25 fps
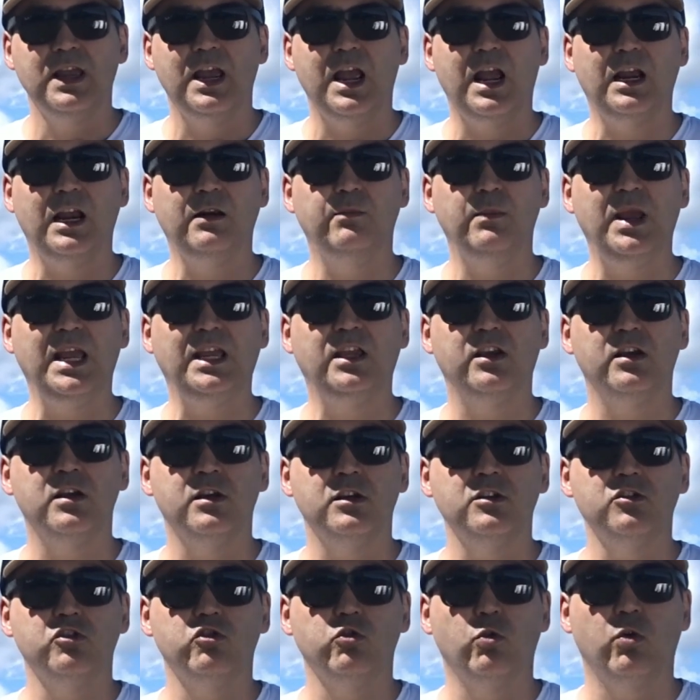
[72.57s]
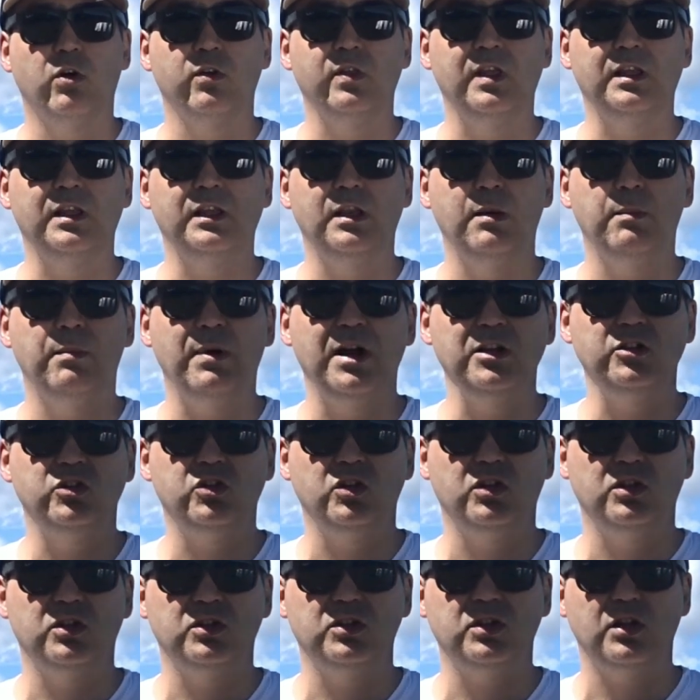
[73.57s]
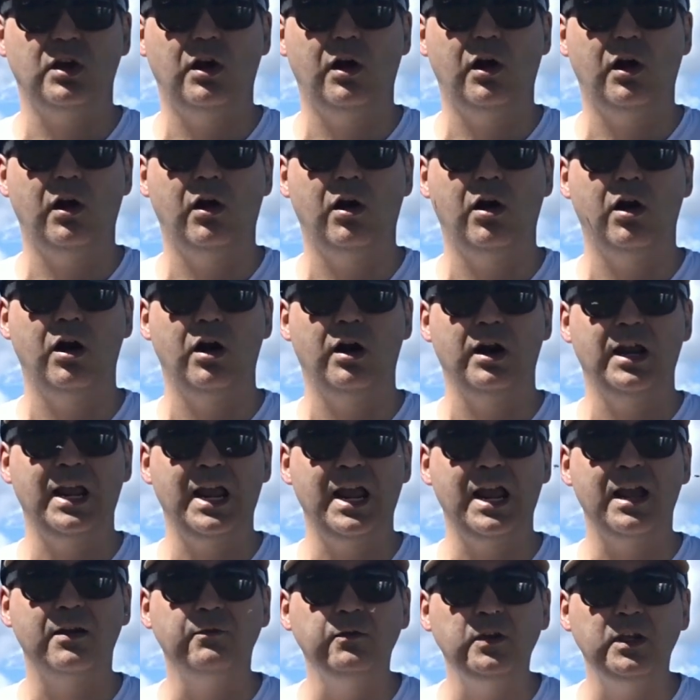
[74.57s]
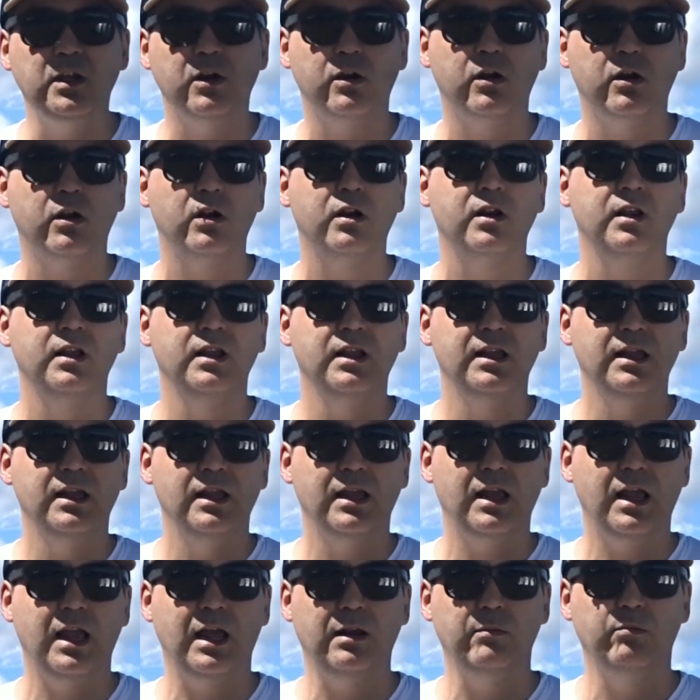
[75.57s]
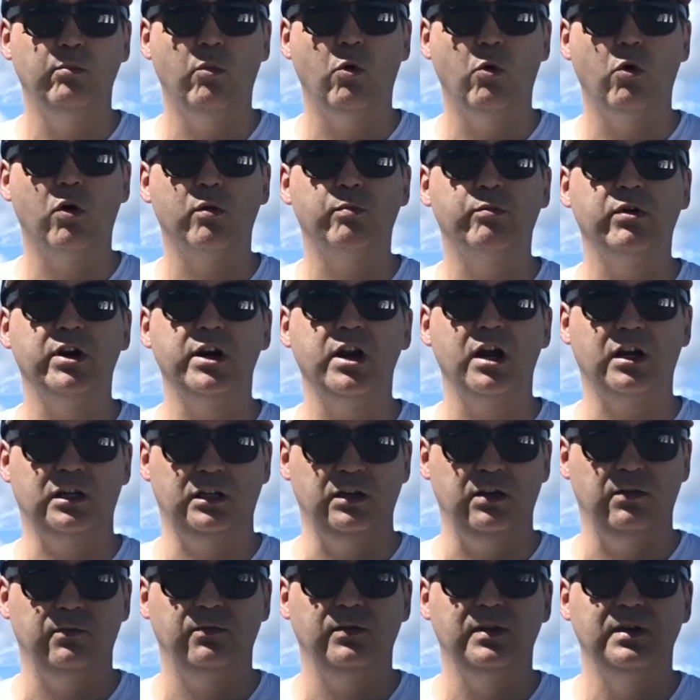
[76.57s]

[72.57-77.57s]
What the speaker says: and making sure that the bunches are heavier and more productive.